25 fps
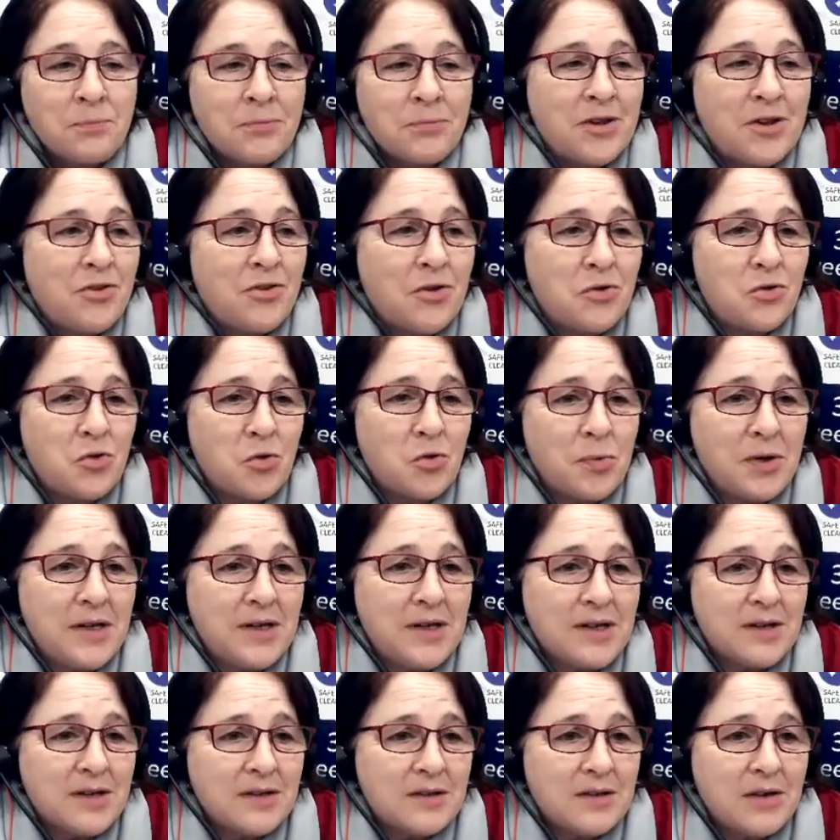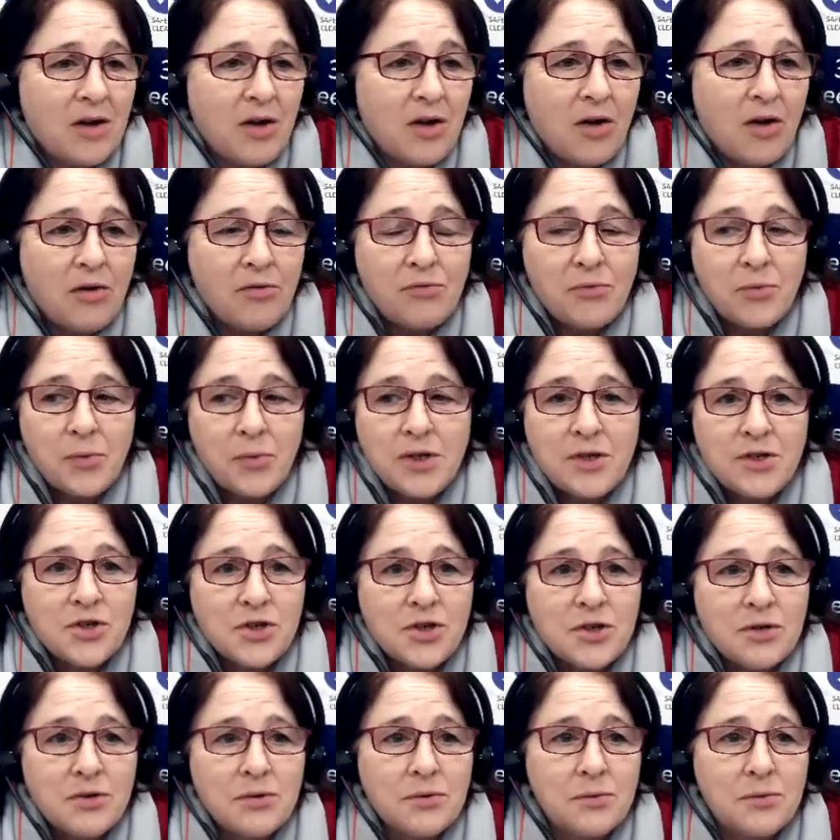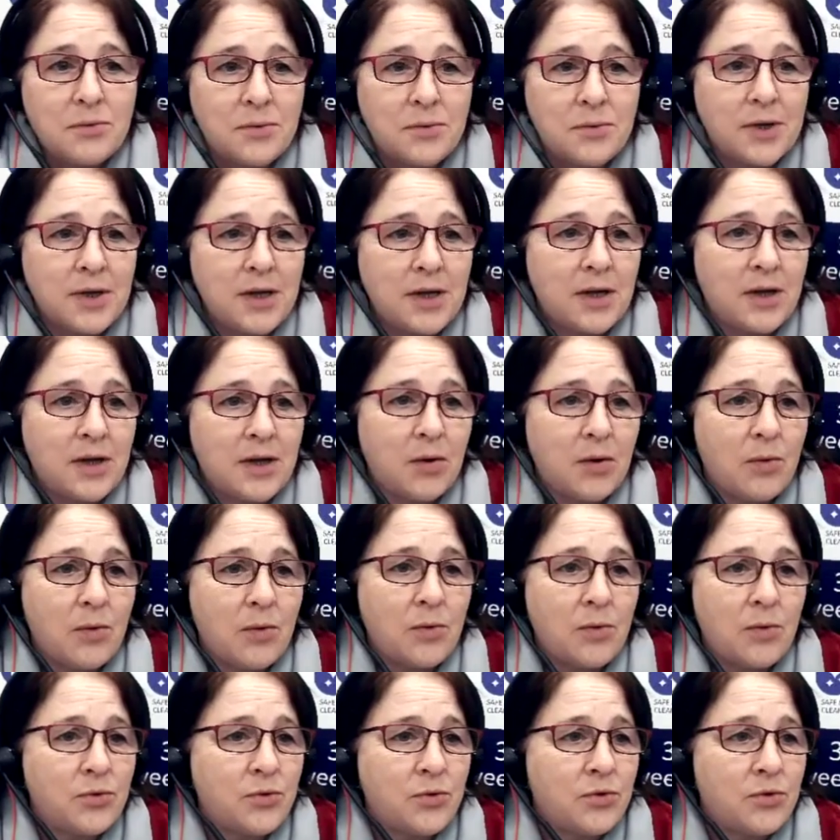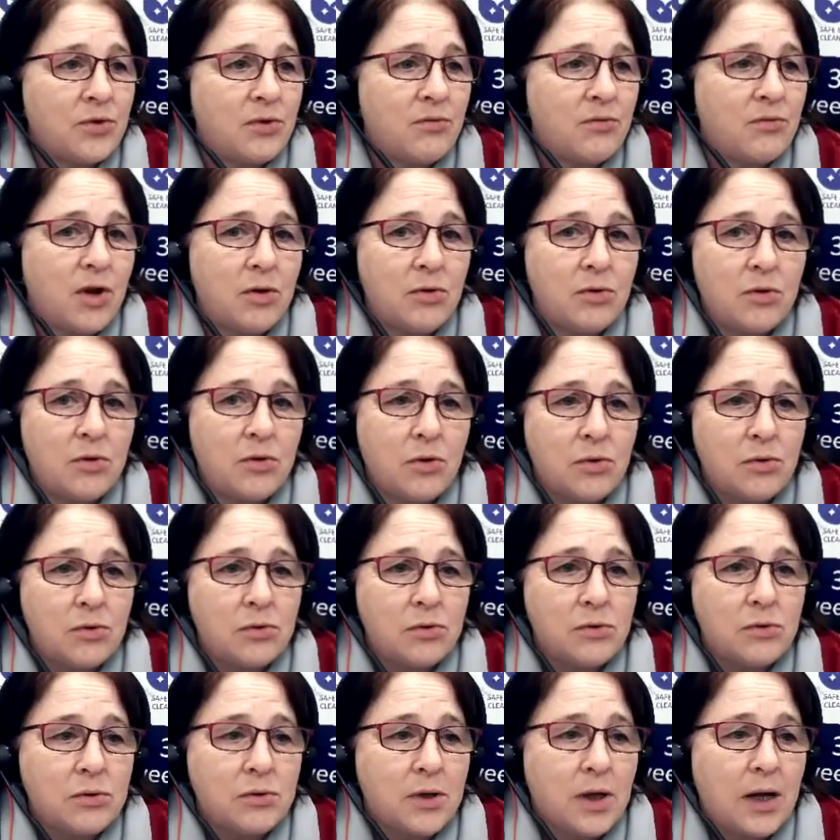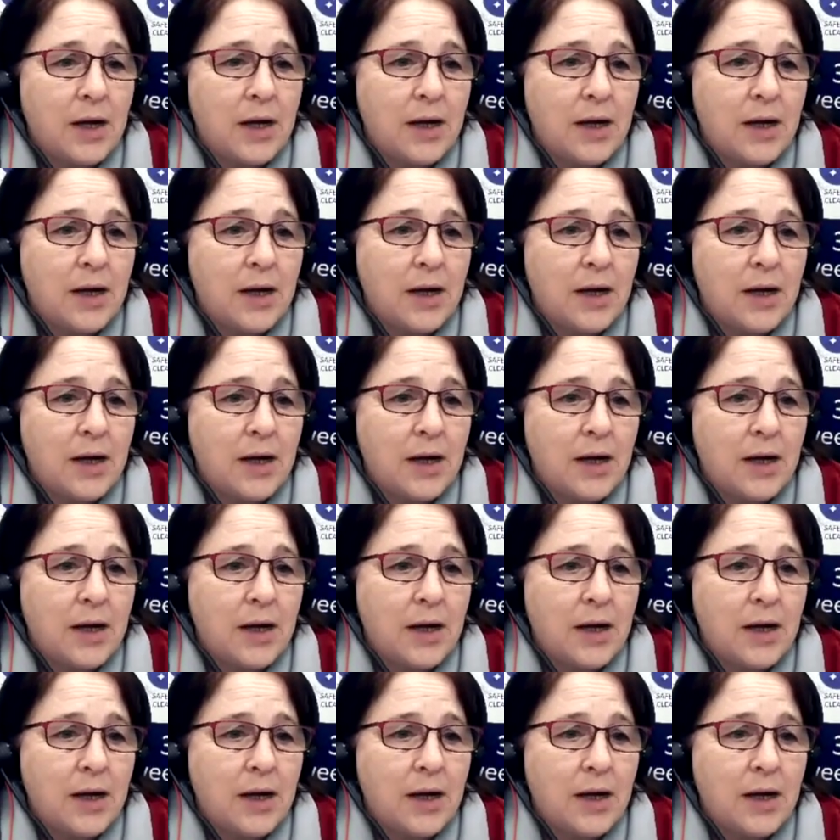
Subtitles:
social media stuff. We do, all sorts of local,